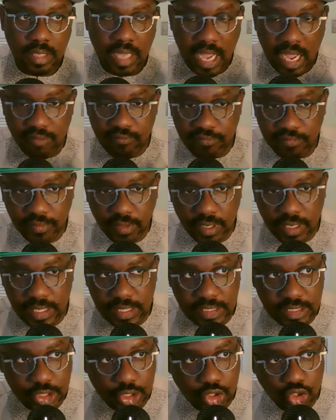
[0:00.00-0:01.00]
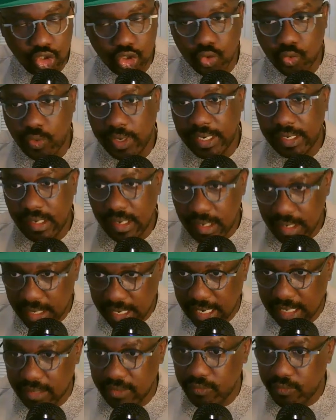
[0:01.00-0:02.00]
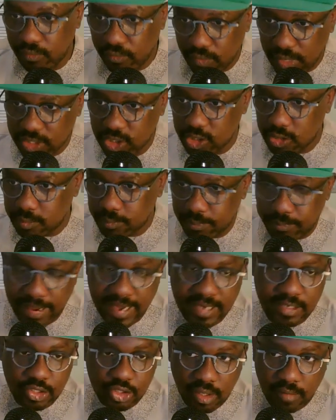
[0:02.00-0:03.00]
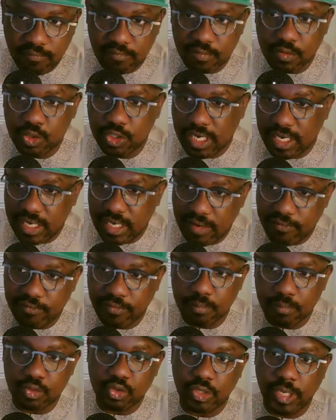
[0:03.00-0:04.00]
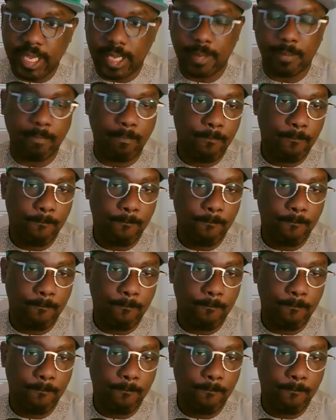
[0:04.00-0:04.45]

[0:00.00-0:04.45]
Avoid doing that. Respect your vagina from today.